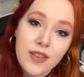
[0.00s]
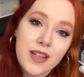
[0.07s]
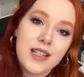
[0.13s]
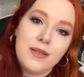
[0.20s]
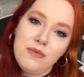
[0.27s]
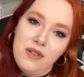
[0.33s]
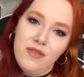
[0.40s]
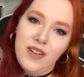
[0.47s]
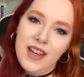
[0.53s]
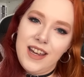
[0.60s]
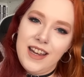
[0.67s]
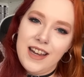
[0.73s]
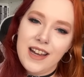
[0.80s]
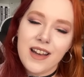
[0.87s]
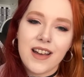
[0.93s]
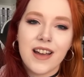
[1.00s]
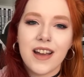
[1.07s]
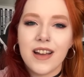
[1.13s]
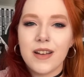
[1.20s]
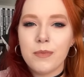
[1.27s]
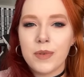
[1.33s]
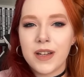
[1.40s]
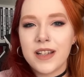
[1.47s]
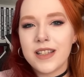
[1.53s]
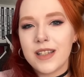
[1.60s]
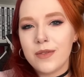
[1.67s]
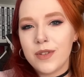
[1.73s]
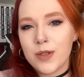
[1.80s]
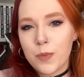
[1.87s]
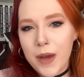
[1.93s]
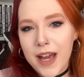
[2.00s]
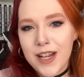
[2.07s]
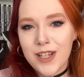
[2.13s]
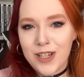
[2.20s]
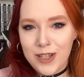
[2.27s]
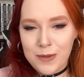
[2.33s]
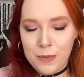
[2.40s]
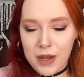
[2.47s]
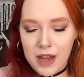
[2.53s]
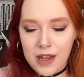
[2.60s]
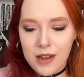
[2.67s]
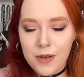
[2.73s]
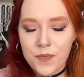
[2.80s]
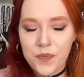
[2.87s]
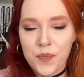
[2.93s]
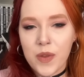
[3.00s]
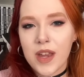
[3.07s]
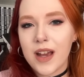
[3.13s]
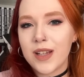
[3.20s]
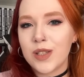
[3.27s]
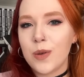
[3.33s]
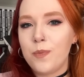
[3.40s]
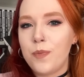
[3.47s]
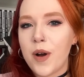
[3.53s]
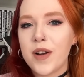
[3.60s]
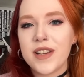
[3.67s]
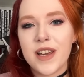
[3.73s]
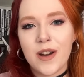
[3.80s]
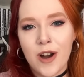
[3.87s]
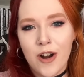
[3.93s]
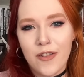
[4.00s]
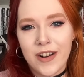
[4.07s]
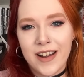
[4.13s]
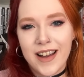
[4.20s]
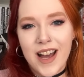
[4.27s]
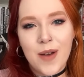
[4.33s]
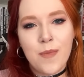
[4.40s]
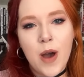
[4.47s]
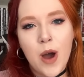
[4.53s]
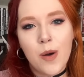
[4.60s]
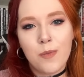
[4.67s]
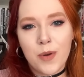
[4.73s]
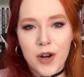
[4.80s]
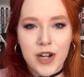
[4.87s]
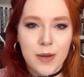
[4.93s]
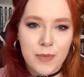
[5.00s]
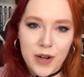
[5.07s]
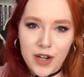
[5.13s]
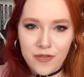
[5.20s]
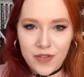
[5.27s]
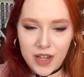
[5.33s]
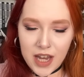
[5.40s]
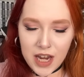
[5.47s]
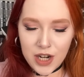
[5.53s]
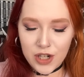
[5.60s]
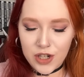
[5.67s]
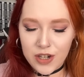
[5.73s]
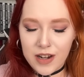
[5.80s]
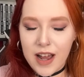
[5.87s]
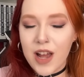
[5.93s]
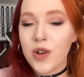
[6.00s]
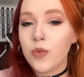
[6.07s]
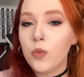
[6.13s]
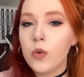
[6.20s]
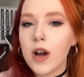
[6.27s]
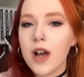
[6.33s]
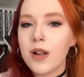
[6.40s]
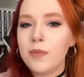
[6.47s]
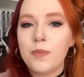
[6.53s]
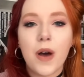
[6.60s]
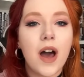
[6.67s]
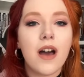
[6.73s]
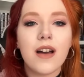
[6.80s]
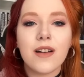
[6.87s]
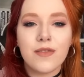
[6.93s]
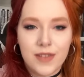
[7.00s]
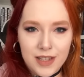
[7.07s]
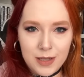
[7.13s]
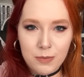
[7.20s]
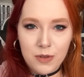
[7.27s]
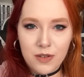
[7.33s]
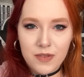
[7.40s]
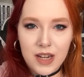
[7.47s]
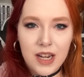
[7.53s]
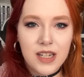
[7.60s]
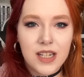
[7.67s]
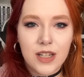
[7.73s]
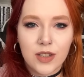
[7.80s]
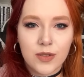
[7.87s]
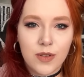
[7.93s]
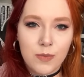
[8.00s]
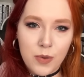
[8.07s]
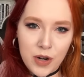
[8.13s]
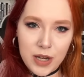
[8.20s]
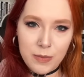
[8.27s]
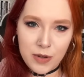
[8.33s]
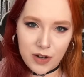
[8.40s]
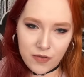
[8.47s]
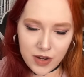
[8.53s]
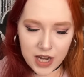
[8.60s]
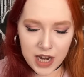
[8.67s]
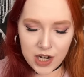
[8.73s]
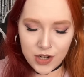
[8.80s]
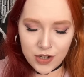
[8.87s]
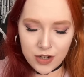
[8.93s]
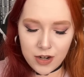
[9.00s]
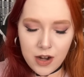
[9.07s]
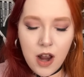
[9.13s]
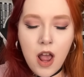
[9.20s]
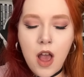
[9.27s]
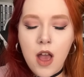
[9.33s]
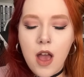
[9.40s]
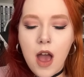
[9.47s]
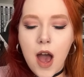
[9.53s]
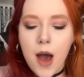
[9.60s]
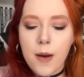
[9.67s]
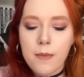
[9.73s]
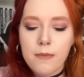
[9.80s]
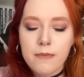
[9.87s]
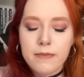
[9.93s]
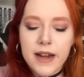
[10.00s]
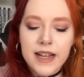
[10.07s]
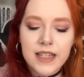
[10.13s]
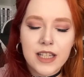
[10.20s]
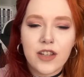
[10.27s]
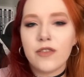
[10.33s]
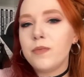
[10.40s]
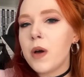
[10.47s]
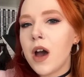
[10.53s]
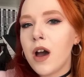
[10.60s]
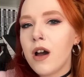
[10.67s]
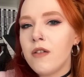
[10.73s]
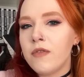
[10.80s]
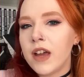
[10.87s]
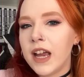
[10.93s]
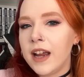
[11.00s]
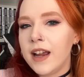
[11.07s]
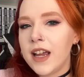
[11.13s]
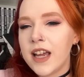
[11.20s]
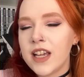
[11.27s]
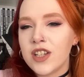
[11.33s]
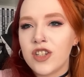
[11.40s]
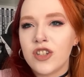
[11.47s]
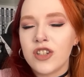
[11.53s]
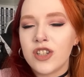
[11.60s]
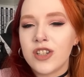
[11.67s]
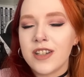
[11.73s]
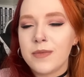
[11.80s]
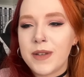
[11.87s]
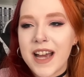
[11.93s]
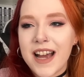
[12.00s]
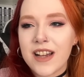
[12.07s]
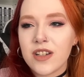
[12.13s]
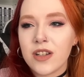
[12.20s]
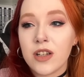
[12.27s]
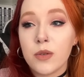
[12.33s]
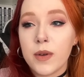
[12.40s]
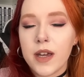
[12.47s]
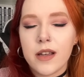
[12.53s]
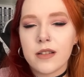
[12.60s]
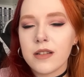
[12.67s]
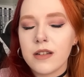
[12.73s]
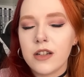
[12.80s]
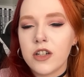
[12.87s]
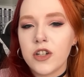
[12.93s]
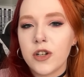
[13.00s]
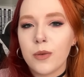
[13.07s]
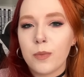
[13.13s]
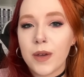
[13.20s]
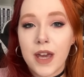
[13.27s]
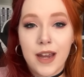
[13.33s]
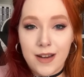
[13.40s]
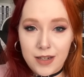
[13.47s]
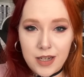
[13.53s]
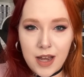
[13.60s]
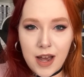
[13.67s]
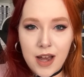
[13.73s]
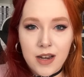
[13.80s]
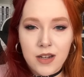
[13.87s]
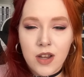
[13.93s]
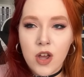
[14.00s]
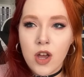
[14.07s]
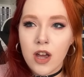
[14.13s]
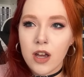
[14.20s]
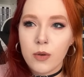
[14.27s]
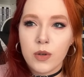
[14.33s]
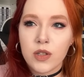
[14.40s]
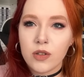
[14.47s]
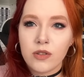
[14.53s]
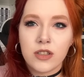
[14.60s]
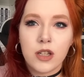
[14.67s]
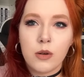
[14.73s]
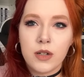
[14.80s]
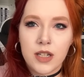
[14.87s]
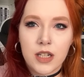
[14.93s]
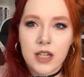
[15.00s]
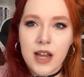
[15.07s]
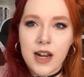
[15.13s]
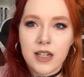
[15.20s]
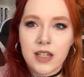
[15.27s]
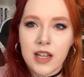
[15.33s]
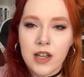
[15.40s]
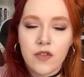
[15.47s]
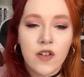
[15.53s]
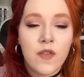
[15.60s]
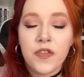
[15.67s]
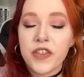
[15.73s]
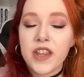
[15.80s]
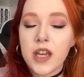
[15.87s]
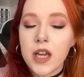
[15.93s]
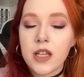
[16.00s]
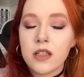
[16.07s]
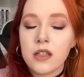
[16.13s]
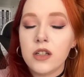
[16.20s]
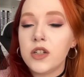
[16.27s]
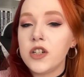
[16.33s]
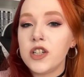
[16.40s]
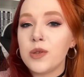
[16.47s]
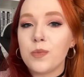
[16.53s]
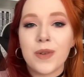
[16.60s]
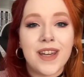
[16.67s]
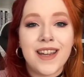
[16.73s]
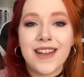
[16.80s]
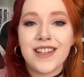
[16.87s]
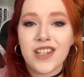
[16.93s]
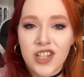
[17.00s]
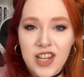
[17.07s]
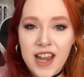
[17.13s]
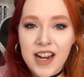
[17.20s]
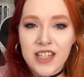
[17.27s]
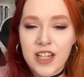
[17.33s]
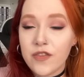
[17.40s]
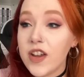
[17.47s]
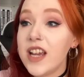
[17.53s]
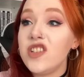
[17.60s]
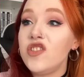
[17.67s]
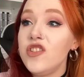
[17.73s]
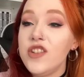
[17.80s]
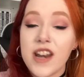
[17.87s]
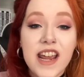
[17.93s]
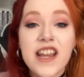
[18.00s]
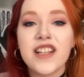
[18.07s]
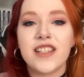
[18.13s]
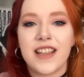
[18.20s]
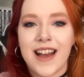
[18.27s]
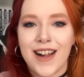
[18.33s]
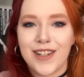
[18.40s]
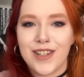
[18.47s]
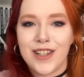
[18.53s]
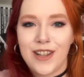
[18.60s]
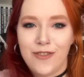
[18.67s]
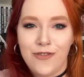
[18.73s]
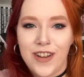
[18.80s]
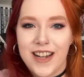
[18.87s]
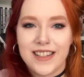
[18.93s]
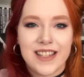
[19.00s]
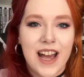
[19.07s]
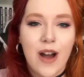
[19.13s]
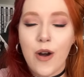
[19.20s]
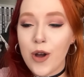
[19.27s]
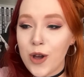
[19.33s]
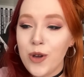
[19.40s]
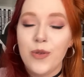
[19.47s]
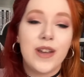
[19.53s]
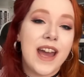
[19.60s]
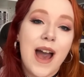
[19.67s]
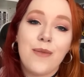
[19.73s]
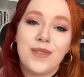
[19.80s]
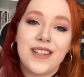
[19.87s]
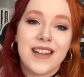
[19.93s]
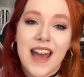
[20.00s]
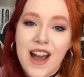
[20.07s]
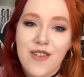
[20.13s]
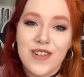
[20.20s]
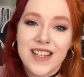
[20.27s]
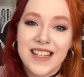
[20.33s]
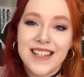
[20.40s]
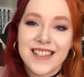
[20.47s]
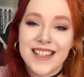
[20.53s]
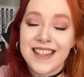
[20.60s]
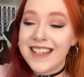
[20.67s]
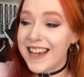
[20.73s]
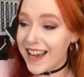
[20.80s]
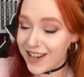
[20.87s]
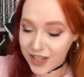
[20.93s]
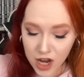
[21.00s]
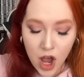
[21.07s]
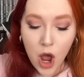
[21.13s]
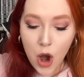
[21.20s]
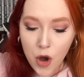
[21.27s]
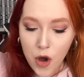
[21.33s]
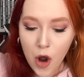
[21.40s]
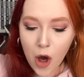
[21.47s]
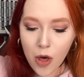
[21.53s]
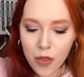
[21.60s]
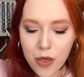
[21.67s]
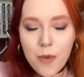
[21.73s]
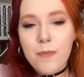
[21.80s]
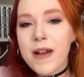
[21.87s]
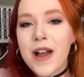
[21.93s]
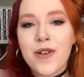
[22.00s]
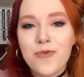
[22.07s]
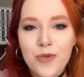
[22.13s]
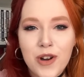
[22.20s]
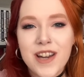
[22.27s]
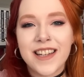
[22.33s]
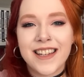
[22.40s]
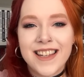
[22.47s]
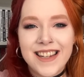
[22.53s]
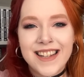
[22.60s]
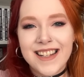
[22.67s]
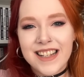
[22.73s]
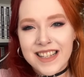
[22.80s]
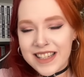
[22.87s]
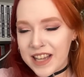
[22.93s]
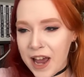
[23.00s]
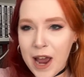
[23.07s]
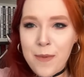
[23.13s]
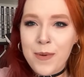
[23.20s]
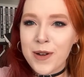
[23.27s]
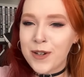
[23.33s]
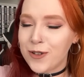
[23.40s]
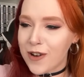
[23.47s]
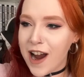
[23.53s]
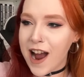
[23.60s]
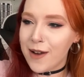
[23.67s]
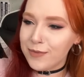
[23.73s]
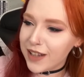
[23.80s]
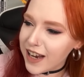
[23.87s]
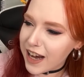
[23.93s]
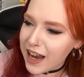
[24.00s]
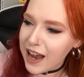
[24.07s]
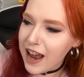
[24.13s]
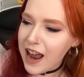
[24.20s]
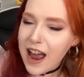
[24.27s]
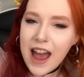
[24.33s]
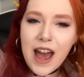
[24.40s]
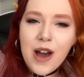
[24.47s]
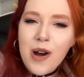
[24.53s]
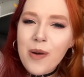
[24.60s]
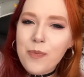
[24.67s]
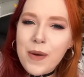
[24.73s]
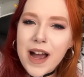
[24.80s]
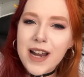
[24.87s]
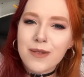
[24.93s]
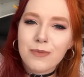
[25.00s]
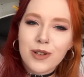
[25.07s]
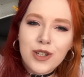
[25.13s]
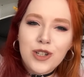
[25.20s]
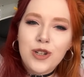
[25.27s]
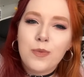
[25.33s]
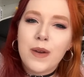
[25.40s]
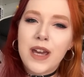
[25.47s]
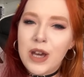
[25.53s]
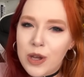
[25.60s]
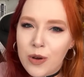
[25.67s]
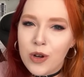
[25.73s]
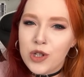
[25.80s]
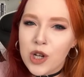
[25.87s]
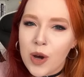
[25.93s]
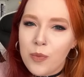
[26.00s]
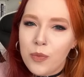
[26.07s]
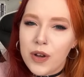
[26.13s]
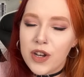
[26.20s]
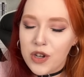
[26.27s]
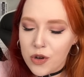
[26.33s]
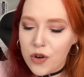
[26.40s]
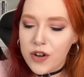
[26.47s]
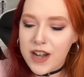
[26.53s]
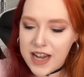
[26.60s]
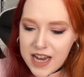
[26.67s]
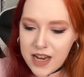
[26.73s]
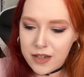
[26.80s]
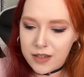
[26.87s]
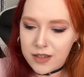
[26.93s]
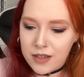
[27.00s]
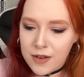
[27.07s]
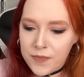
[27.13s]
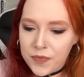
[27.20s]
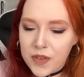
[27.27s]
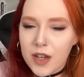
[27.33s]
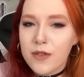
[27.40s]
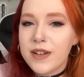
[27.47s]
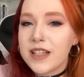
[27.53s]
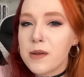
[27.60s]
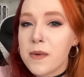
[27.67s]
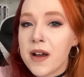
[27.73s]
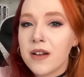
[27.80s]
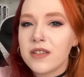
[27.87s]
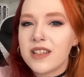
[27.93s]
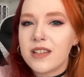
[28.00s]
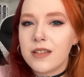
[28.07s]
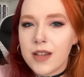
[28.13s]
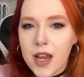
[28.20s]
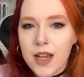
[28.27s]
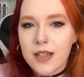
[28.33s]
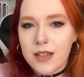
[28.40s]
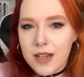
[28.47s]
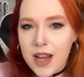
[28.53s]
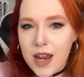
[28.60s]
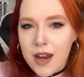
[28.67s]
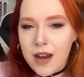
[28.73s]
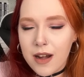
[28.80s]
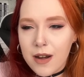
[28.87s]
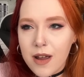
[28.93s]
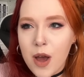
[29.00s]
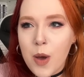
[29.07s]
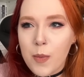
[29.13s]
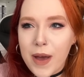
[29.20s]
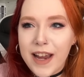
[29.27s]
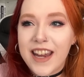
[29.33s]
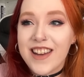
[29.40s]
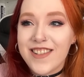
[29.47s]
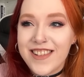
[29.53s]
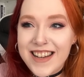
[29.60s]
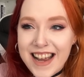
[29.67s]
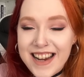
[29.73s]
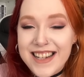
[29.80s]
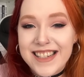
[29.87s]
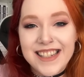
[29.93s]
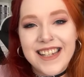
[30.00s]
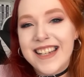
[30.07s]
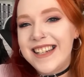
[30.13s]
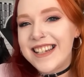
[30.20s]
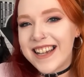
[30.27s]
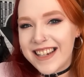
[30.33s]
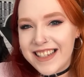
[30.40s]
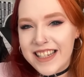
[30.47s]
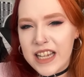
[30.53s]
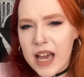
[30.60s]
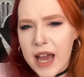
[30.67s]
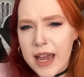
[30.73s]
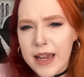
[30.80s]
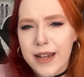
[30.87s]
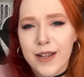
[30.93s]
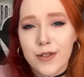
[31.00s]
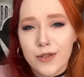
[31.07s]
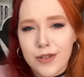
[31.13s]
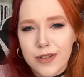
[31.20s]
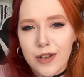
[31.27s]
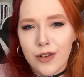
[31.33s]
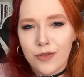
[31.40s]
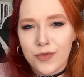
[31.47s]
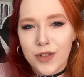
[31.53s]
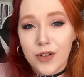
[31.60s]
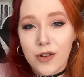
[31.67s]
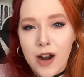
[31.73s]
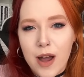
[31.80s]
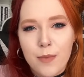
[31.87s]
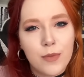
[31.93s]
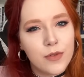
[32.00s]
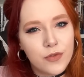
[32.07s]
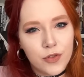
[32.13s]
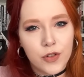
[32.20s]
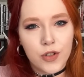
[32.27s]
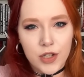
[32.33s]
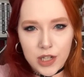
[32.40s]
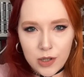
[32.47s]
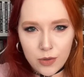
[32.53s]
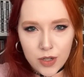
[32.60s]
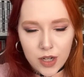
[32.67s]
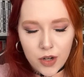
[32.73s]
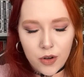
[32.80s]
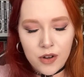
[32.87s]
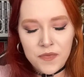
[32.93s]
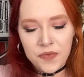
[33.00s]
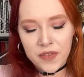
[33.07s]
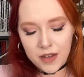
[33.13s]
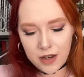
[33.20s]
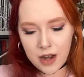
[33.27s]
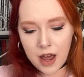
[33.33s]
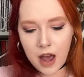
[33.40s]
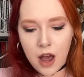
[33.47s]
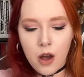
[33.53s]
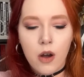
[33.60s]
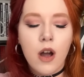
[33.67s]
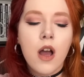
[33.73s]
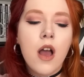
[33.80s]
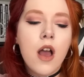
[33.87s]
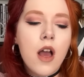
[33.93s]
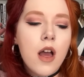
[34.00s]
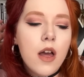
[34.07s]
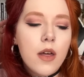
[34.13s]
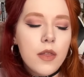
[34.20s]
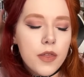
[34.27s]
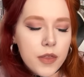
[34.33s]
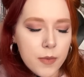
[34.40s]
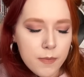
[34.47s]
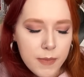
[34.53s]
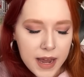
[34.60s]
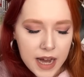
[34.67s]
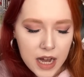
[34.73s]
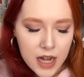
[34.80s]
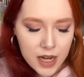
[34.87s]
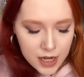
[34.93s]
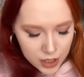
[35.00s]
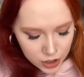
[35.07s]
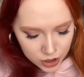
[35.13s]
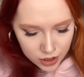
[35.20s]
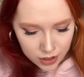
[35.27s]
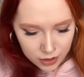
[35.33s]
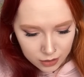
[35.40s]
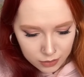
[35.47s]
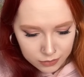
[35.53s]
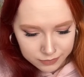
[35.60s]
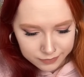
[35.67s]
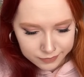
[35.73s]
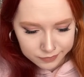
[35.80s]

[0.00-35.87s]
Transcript: this movie because it was pitched to me as a body horror about body modification. And while part of this movie deals with body modification, a massive part of it is just a dad who isn't good at being a dad, who is also a detective that isn't good at being a detective. His niece actually figures out who Captain Howdy is in the end, not the man working in cybercrime. Like, how bad must you be at your job when your niece, who is about 16 back in 1998, can solve the crime before you do. Now, the main issue